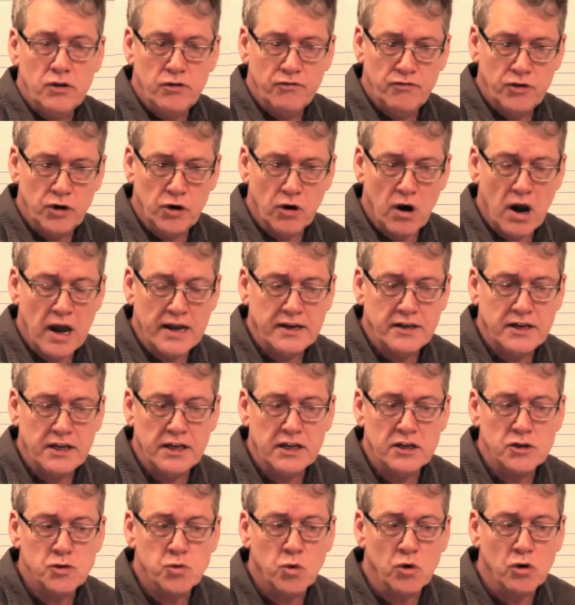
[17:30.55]
Your
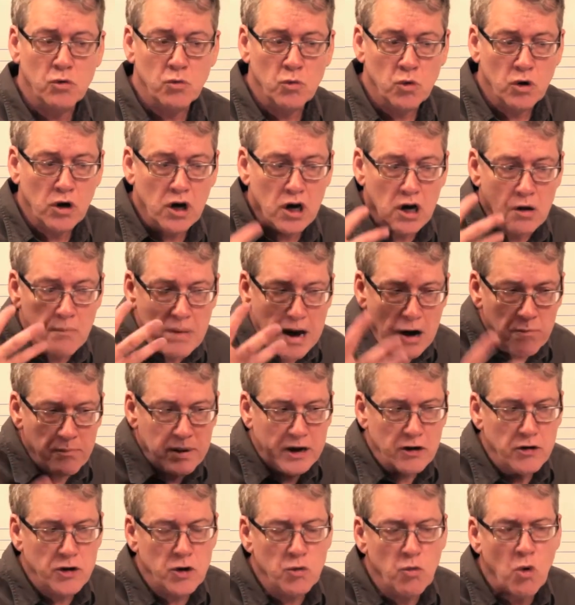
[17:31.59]
ideas will come out better,
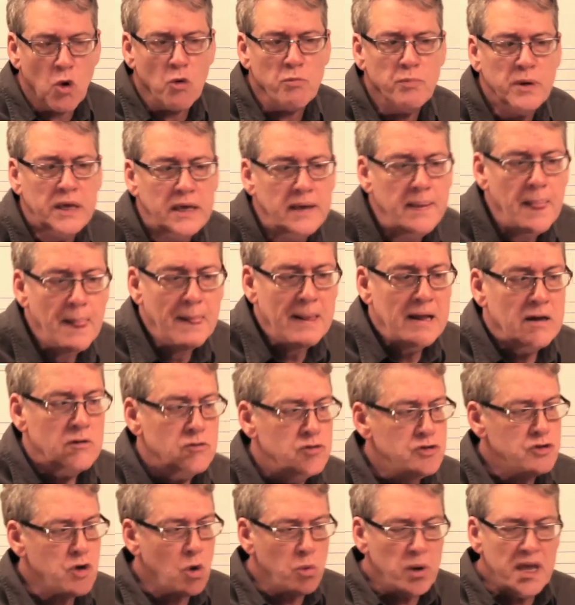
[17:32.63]
and you won't be
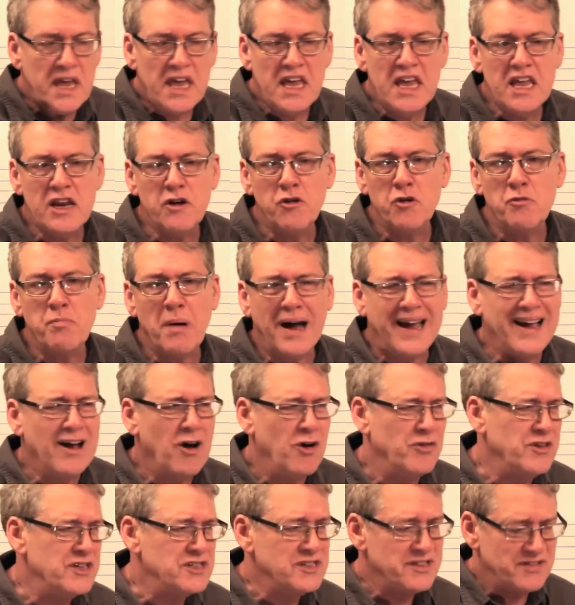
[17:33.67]
so hindered by all
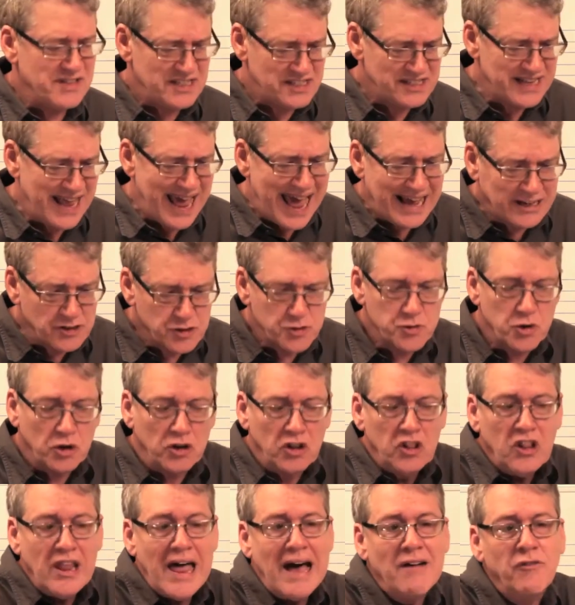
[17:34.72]
this extra
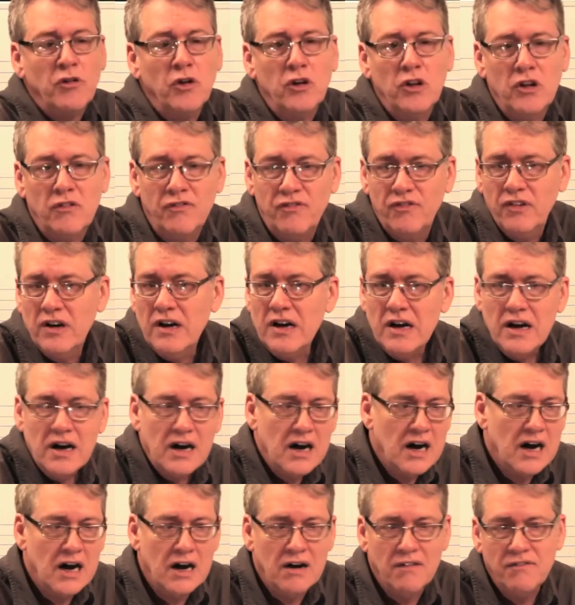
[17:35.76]
level
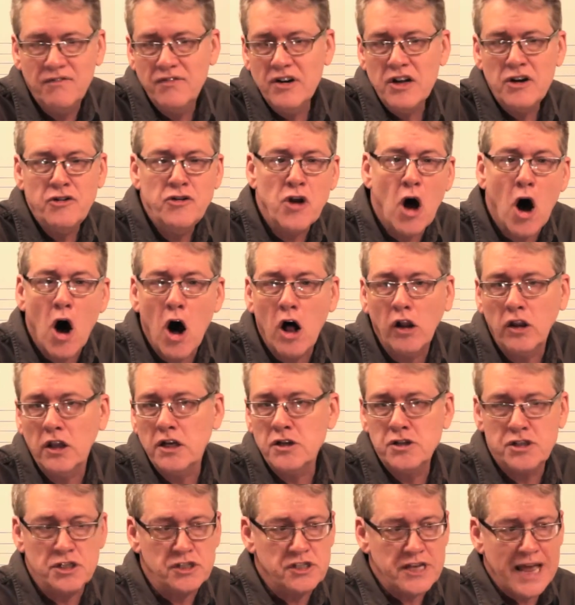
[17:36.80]
of
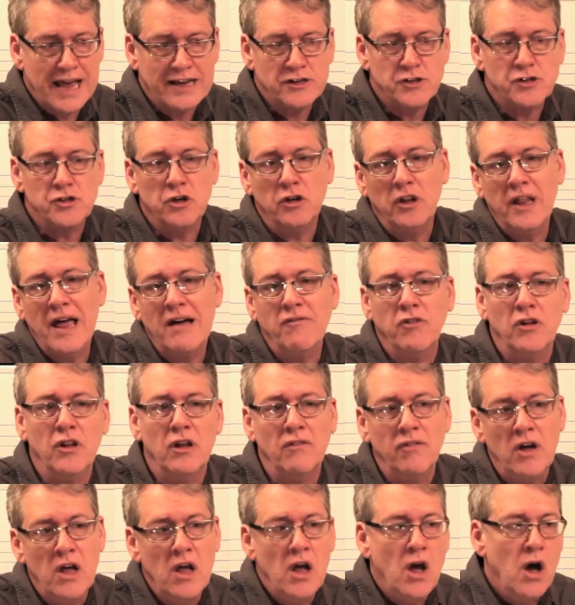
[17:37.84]
knowledge, this extra level
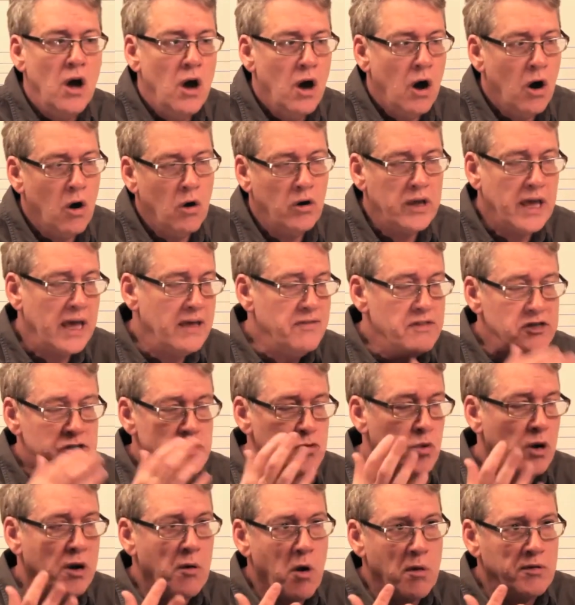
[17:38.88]
of, okay, this is
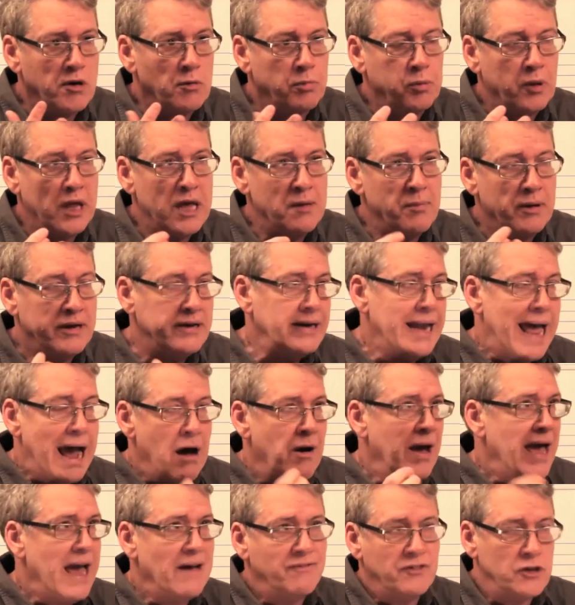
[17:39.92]
what I want him to play, but now
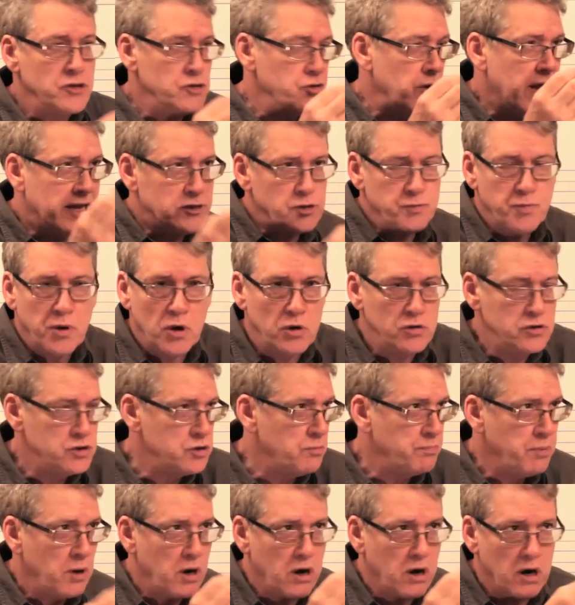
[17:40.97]
I have to transpose the
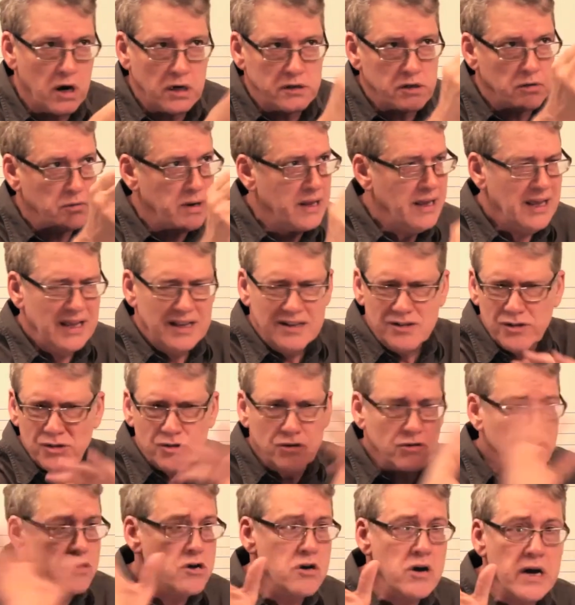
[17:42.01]
part.
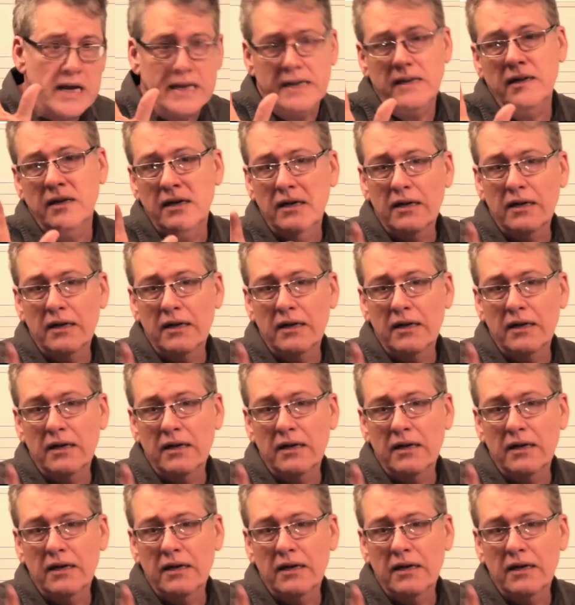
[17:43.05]
Screw it.